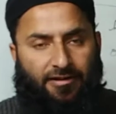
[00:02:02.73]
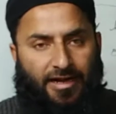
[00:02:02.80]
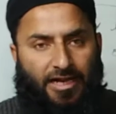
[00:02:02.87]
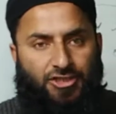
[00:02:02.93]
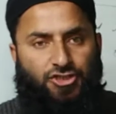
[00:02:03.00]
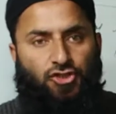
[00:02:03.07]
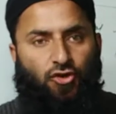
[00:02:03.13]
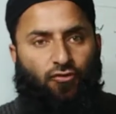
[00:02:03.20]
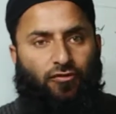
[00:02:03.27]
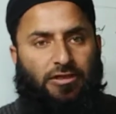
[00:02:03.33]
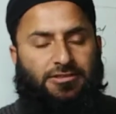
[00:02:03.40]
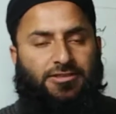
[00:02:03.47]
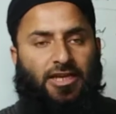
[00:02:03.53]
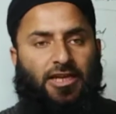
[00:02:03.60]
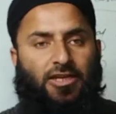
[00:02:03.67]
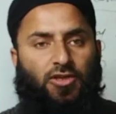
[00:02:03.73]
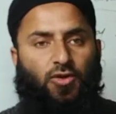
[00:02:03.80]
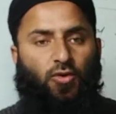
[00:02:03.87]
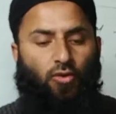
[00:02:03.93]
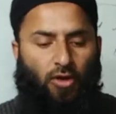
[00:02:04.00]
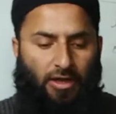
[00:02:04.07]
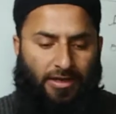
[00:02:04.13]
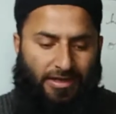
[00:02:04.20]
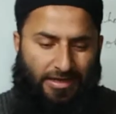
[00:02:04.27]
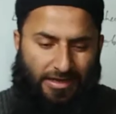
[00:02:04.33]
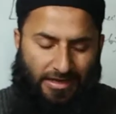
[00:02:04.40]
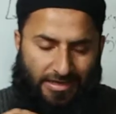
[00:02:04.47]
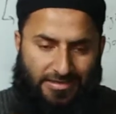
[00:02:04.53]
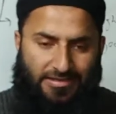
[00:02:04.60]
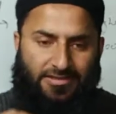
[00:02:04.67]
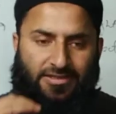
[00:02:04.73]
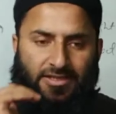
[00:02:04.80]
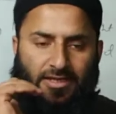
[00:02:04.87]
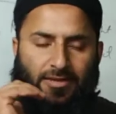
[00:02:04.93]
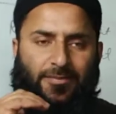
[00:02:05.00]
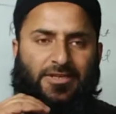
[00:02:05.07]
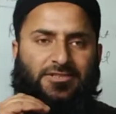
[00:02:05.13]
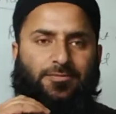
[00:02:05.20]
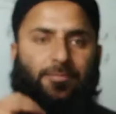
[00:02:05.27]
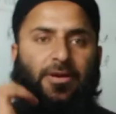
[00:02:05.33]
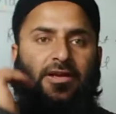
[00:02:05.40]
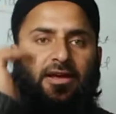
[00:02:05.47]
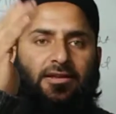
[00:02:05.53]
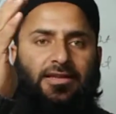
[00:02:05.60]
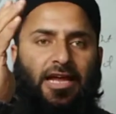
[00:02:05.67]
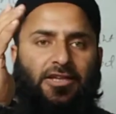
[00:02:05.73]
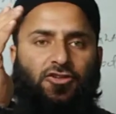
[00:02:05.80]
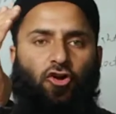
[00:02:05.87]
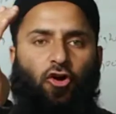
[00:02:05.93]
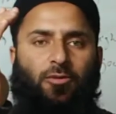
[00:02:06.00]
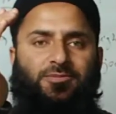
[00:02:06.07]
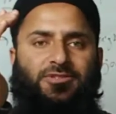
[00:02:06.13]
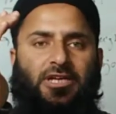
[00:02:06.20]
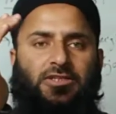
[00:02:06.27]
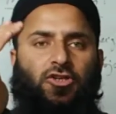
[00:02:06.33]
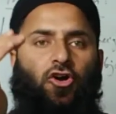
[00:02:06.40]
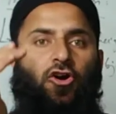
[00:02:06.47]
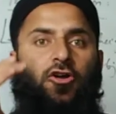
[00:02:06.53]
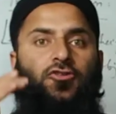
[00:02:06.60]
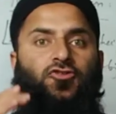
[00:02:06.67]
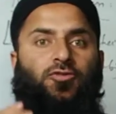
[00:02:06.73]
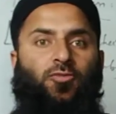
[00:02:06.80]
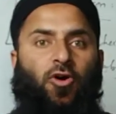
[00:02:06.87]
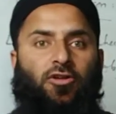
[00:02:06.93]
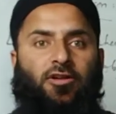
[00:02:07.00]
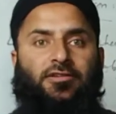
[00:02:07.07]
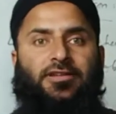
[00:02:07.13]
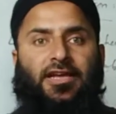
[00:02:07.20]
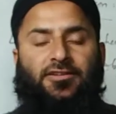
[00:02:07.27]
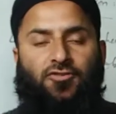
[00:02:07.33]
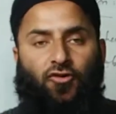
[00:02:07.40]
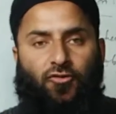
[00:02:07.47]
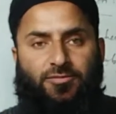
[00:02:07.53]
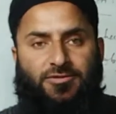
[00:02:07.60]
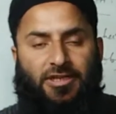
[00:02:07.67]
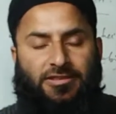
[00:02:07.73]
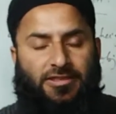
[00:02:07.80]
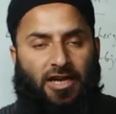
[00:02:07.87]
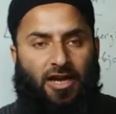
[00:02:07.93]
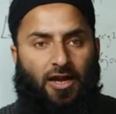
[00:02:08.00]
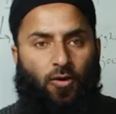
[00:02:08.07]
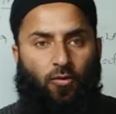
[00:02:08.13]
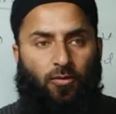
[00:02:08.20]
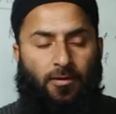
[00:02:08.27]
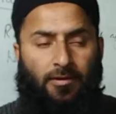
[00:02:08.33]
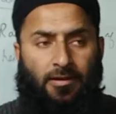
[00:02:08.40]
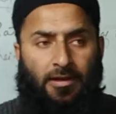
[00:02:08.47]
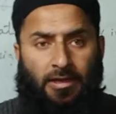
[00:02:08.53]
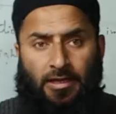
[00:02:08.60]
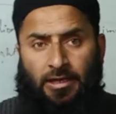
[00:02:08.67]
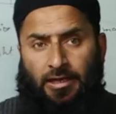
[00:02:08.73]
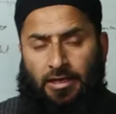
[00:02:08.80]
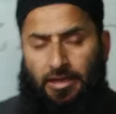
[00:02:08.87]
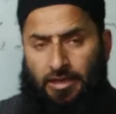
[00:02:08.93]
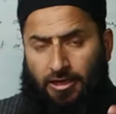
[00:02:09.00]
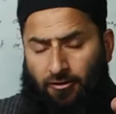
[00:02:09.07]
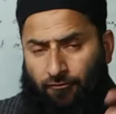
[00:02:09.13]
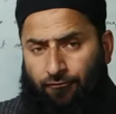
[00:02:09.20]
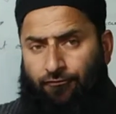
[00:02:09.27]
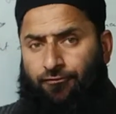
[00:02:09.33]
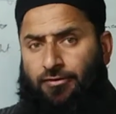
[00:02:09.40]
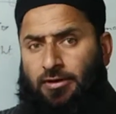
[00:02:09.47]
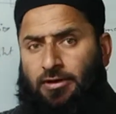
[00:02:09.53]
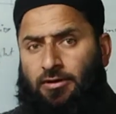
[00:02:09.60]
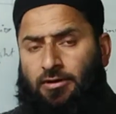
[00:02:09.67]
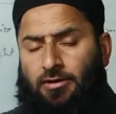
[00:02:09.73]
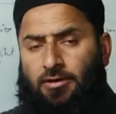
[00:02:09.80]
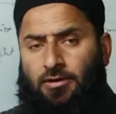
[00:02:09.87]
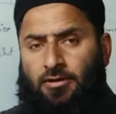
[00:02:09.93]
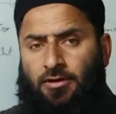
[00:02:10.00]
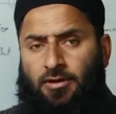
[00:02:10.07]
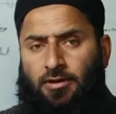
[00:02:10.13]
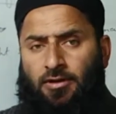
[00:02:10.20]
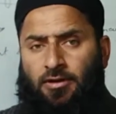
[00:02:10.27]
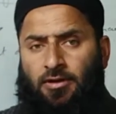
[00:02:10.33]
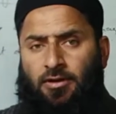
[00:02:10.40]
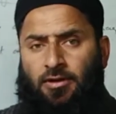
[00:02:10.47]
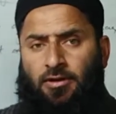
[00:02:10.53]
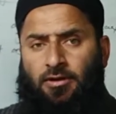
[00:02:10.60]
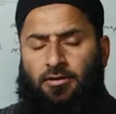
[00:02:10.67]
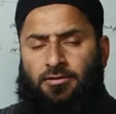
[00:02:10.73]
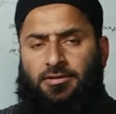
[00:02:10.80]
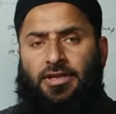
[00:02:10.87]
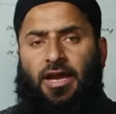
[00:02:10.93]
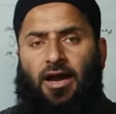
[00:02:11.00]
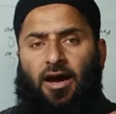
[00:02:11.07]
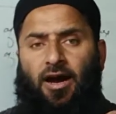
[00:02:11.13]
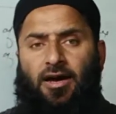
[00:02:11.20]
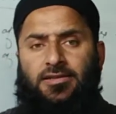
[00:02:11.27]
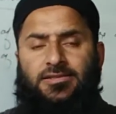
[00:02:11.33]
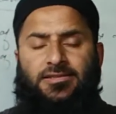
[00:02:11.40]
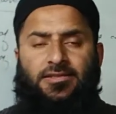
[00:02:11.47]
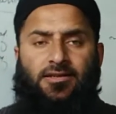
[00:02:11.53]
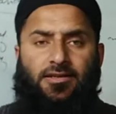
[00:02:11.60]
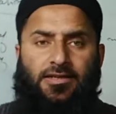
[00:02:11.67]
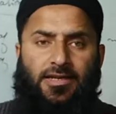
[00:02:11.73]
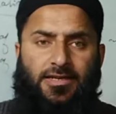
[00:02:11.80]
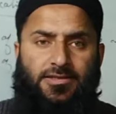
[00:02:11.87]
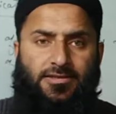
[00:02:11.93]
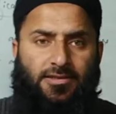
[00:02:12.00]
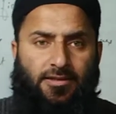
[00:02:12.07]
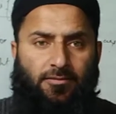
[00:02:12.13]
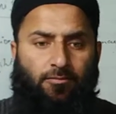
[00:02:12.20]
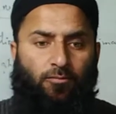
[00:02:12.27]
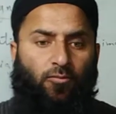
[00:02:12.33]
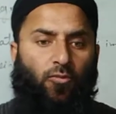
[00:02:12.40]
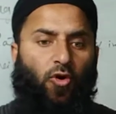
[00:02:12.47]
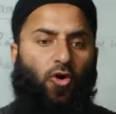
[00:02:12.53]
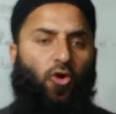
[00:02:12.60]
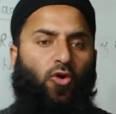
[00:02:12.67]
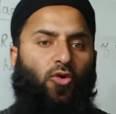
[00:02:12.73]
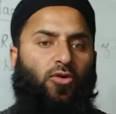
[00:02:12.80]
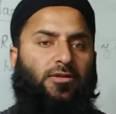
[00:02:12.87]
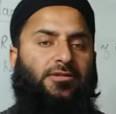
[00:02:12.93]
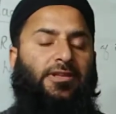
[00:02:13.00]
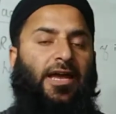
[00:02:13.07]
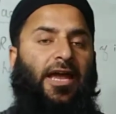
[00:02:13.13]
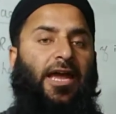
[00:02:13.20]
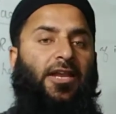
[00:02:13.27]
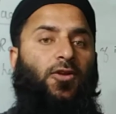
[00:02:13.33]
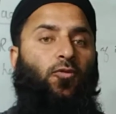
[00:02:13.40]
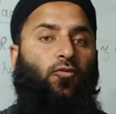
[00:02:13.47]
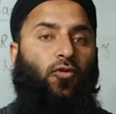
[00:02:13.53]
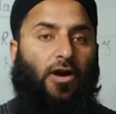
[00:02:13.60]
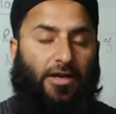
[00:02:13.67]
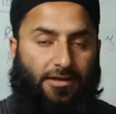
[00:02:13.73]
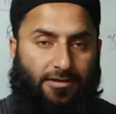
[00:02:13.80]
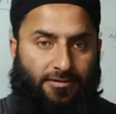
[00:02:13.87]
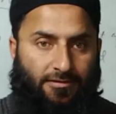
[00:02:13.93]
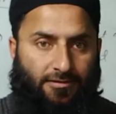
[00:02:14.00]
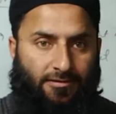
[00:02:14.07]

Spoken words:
ratio will tell you, is the image bigger than the object or smaller than the object? How? If the answer is more than 1,